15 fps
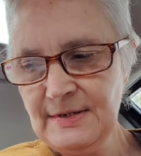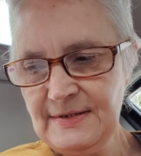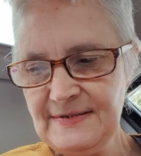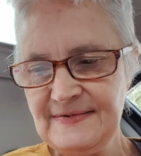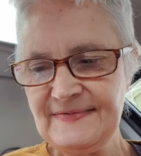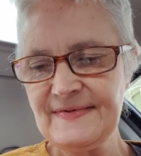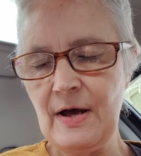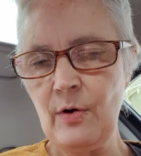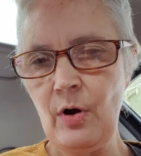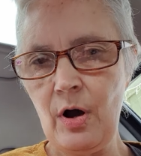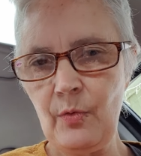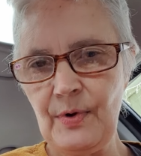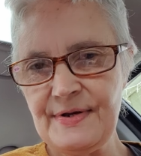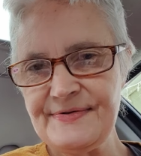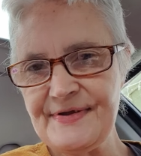So I
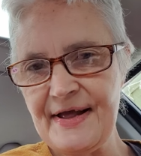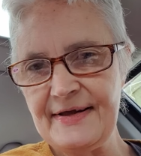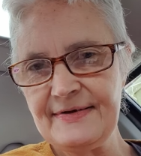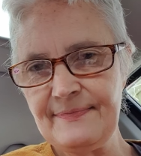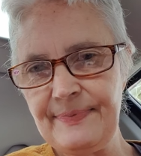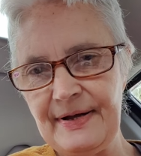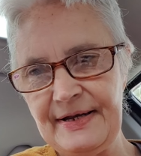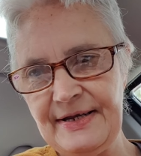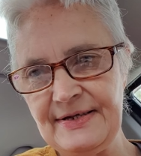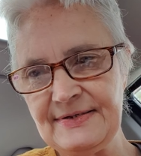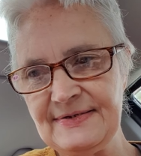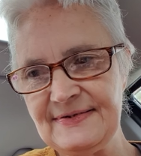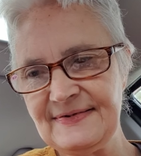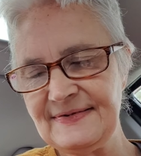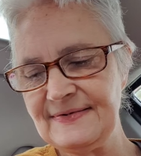went down to
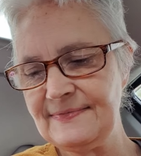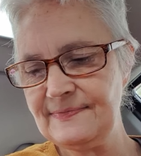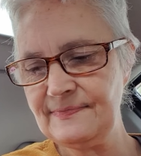Bunnings